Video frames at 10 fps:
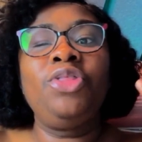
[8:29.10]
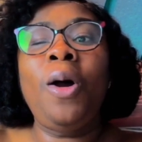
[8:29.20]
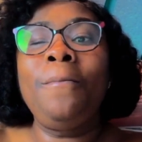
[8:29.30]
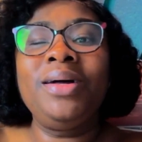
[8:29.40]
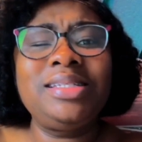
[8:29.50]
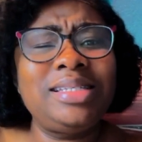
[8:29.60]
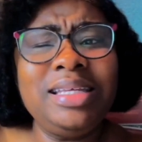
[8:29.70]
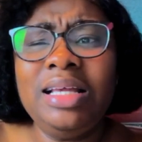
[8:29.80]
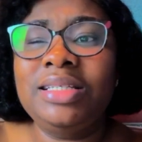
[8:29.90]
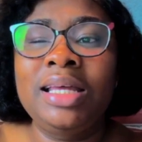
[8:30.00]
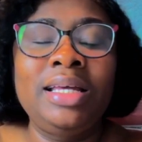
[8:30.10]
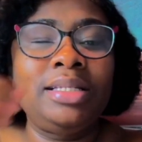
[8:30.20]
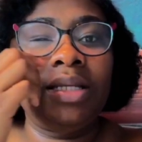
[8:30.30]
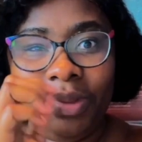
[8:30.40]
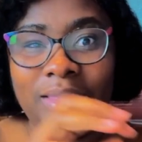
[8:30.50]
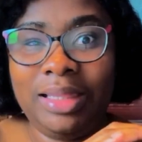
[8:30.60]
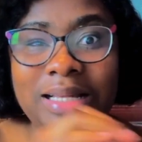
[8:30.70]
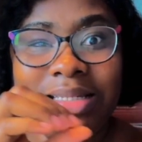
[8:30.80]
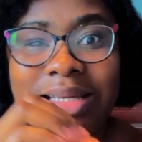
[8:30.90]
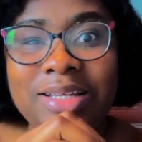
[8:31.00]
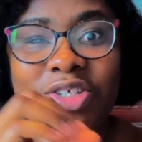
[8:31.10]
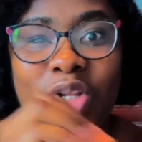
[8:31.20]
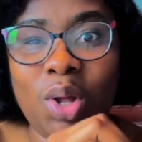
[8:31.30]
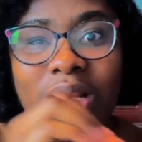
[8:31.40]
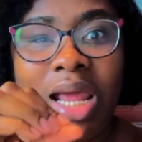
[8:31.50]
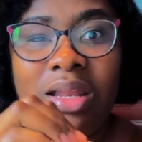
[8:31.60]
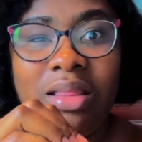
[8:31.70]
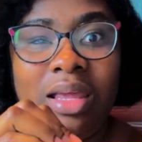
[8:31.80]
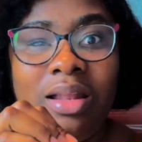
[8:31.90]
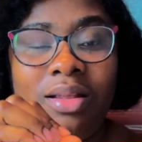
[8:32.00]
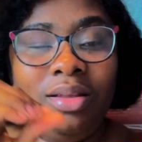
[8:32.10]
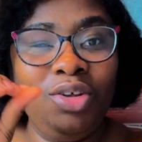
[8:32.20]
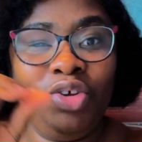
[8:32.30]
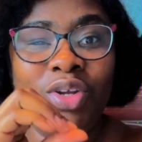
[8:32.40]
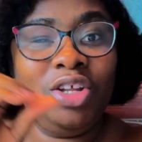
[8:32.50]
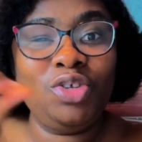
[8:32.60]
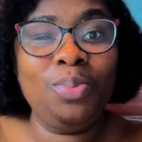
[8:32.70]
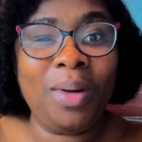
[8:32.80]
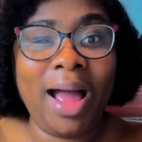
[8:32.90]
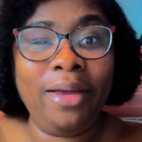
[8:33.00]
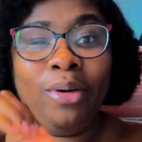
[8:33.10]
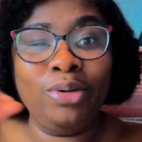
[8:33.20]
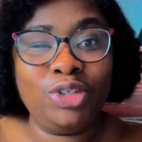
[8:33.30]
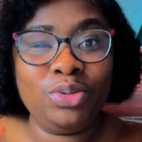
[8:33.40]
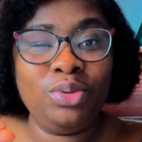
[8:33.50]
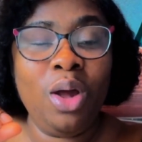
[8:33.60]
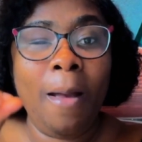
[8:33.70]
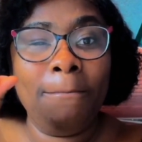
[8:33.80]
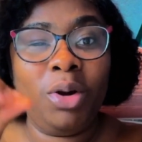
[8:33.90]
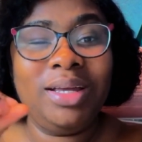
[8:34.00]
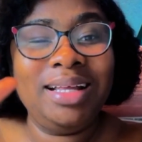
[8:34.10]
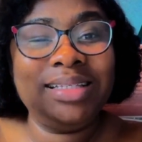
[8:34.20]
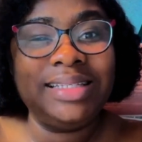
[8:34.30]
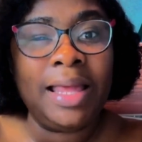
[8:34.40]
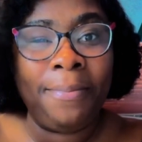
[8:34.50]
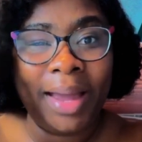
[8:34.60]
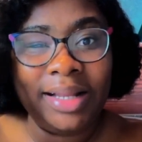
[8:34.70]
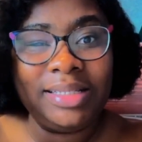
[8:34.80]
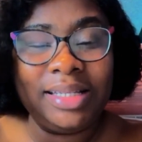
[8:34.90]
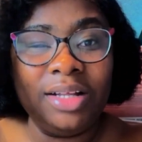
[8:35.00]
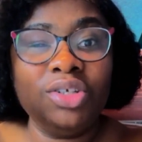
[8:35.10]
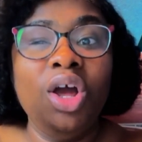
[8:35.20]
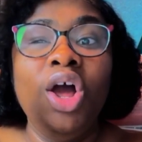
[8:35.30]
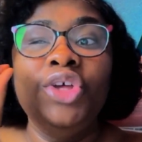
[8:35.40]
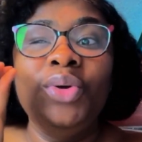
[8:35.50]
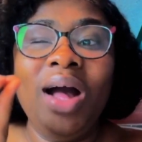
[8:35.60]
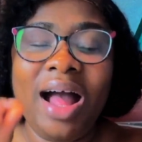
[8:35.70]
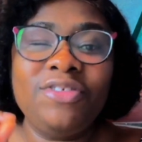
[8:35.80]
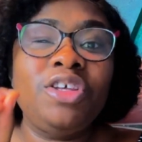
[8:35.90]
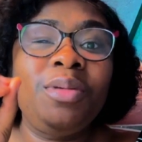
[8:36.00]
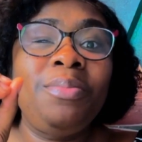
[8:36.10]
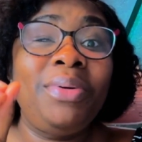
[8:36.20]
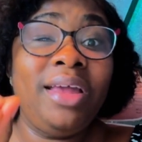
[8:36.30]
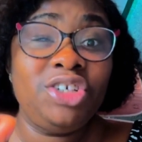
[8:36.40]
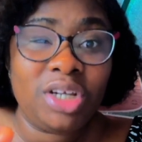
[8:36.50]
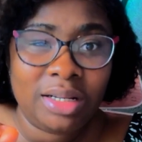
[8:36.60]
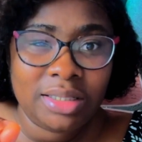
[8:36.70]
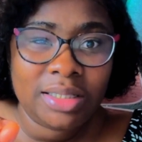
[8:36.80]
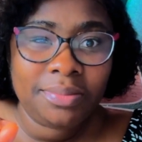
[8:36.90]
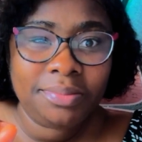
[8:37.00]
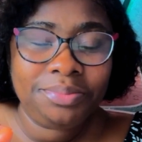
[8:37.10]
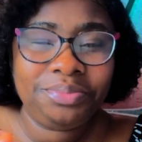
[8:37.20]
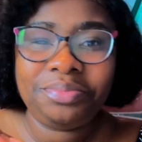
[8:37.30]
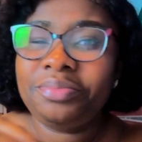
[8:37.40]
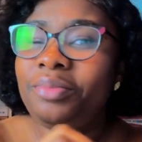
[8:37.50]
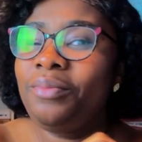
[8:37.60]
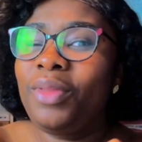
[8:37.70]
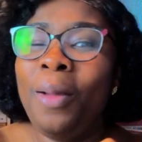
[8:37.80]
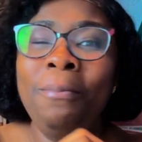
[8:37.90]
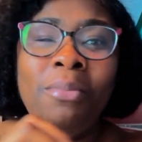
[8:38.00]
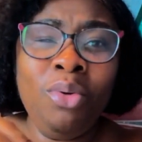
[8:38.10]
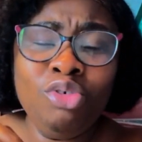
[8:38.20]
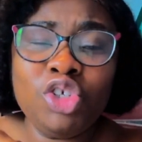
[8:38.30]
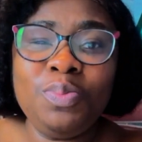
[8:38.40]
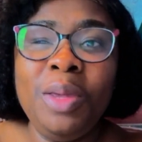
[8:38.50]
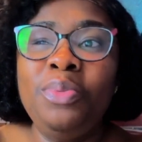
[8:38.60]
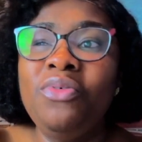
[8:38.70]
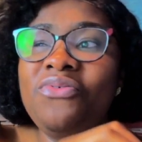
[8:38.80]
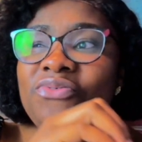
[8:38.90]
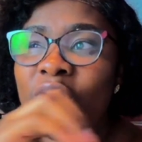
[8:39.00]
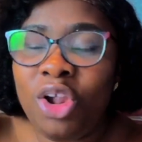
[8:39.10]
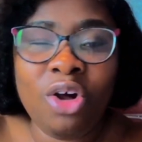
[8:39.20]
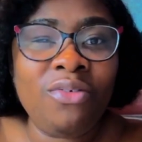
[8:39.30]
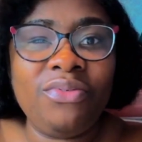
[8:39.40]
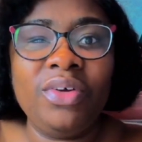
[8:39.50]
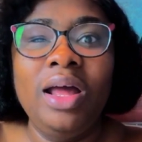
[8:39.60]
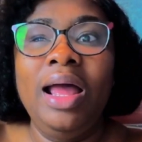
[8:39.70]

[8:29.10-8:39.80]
number 6 is, this is not anything you need to buy or do, but it's a mindset. You have to be patient. Most people fall off